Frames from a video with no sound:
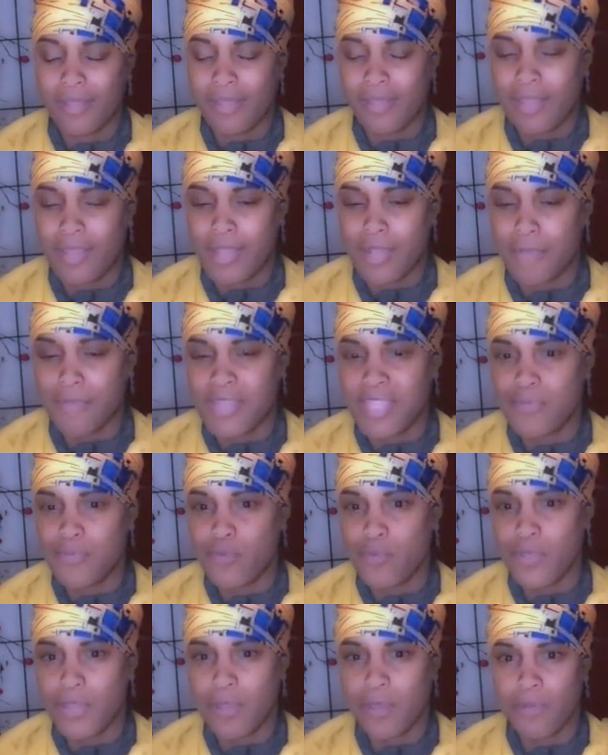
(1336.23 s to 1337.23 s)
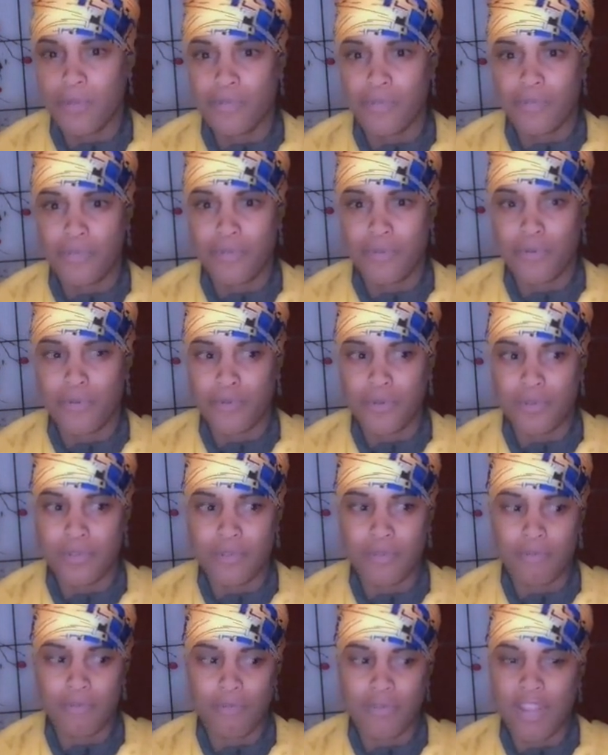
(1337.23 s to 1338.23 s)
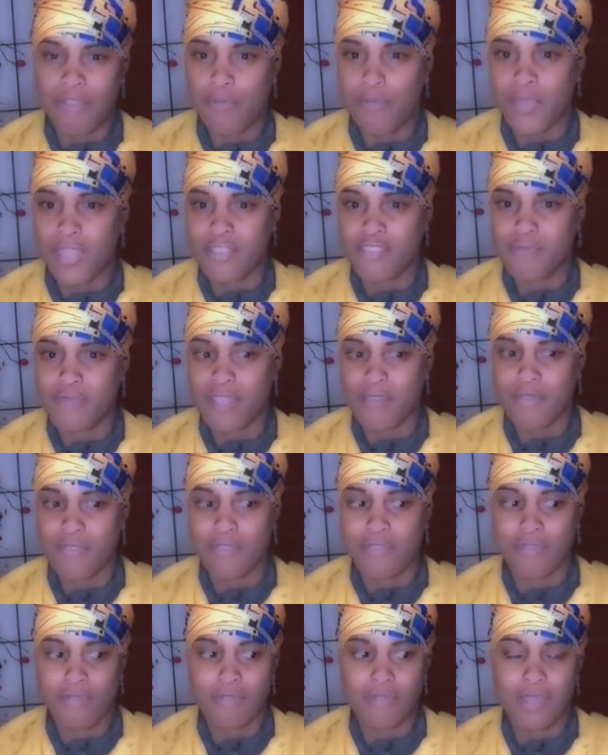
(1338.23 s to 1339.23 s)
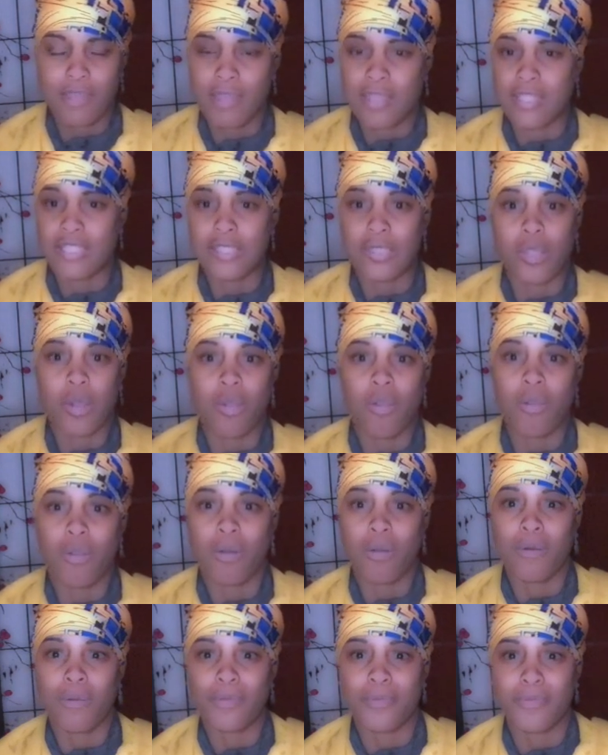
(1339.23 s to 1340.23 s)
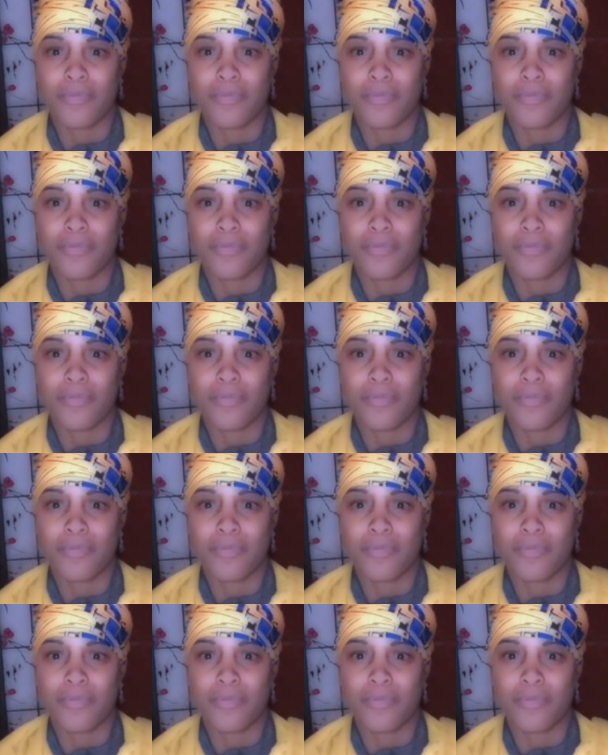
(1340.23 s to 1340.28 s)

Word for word: And the people we hurt or whatever we experienced is long gone.